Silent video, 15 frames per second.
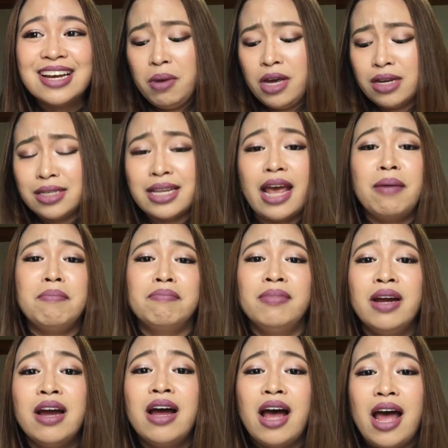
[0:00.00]
because
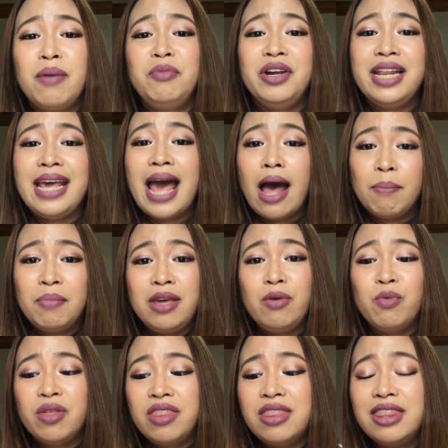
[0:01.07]
I'm really happy
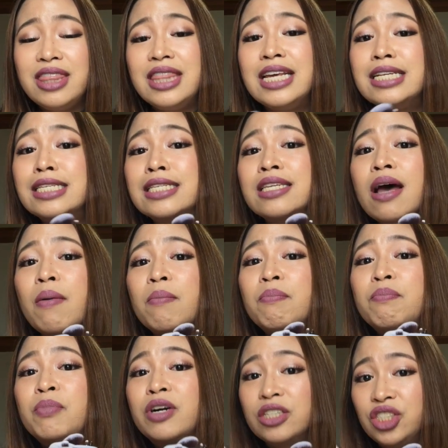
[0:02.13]
with this
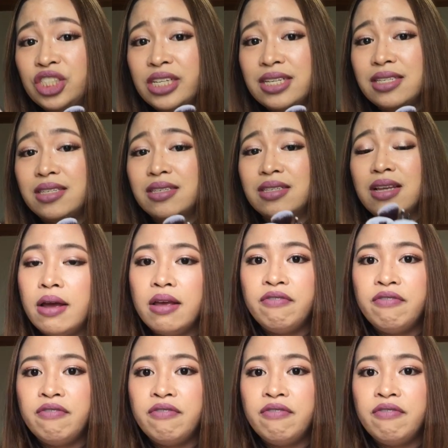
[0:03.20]
purchase.